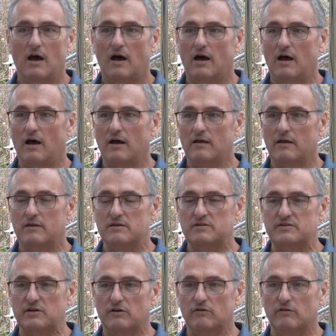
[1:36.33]
Uh,
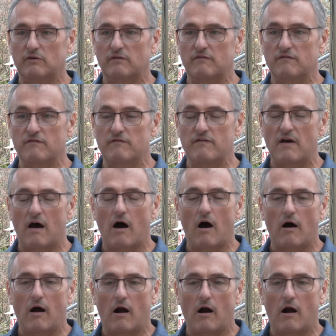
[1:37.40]
so uh,